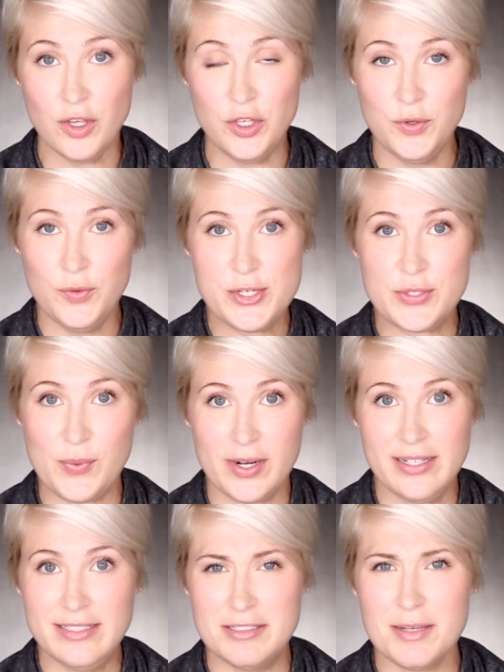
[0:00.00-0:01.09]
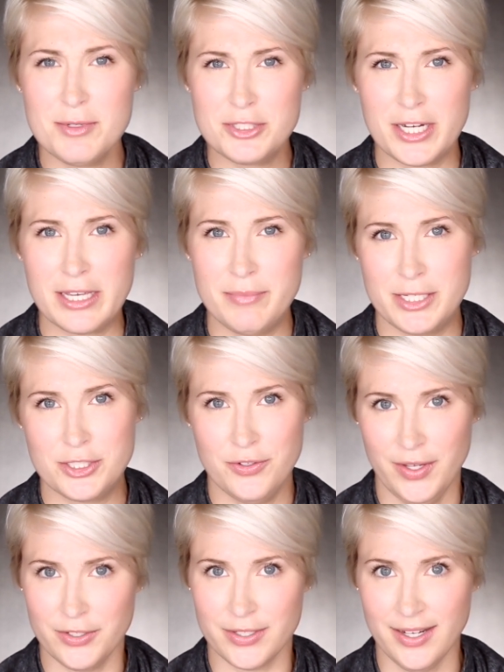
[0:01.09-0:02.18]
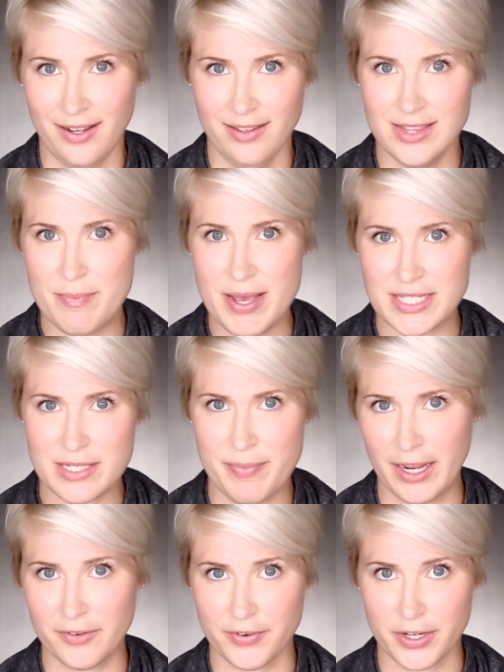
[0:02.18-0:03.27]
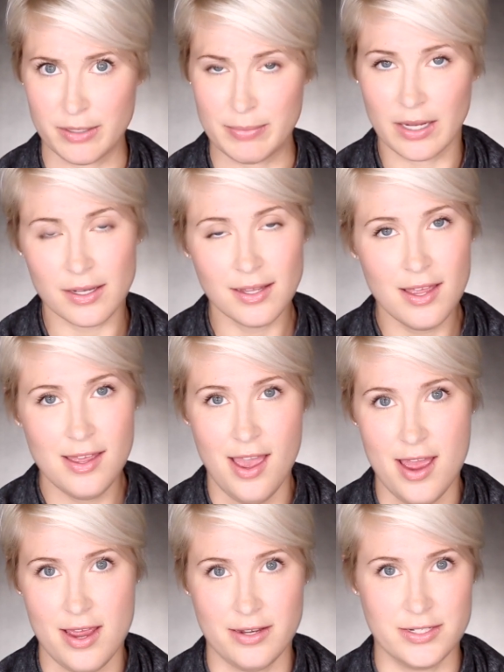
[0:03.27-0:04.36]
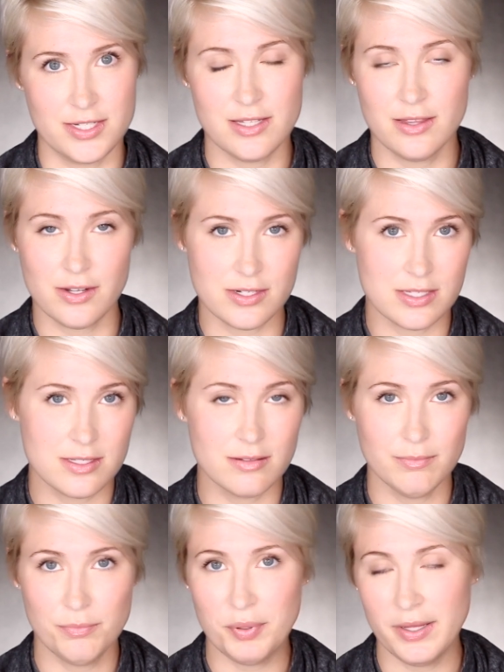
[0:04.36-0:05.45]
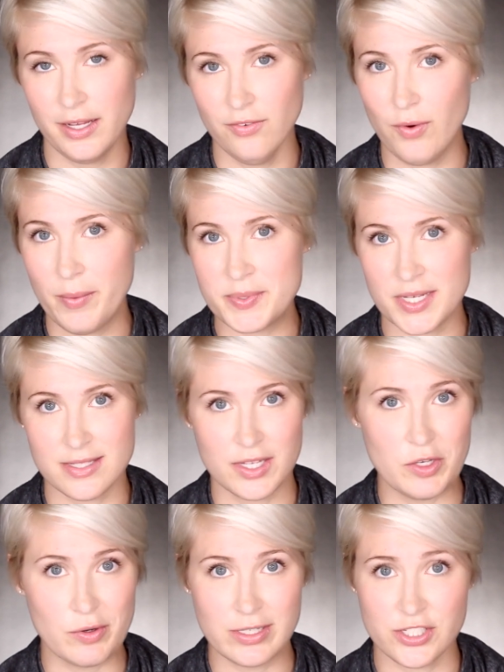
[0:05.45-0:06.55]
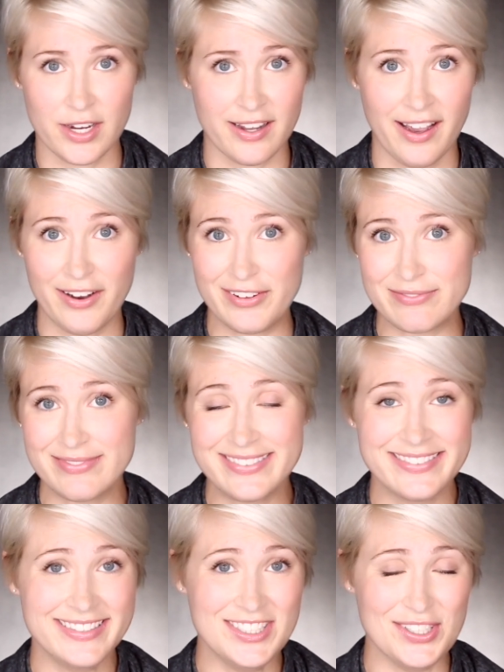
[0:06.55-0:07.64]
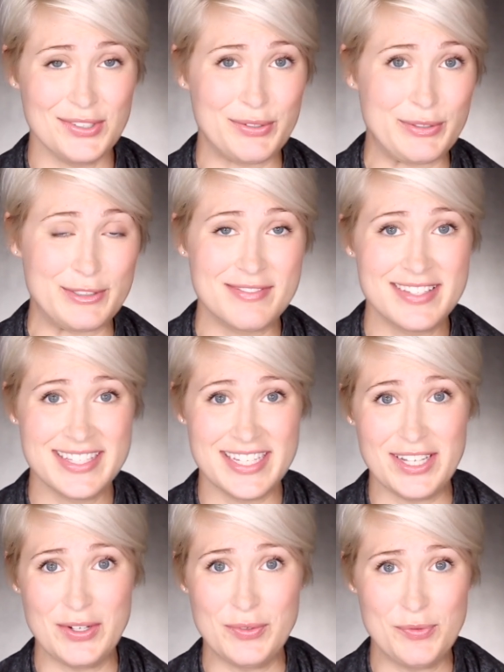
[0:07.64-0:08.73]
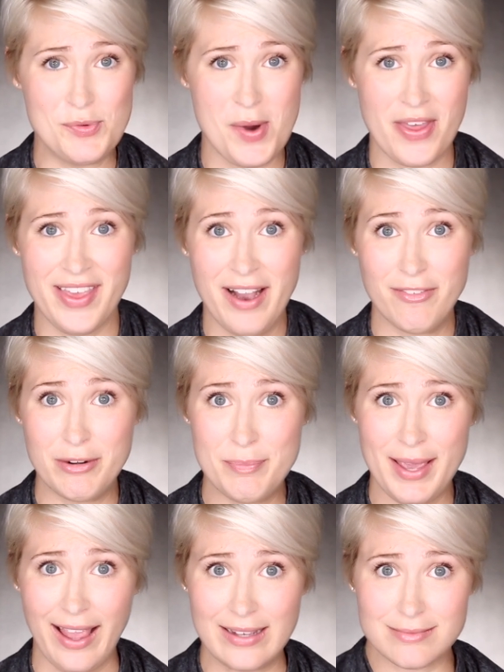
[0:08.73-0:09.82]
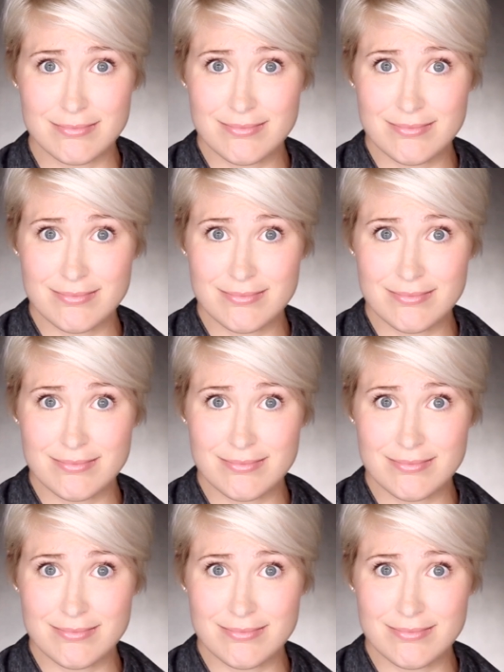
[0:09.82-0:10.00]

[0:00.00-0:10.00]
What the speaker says: you just want to double check and make sure that you're getting the best bang for your buck. And there's plenty of websites that you can check out to see what that would be.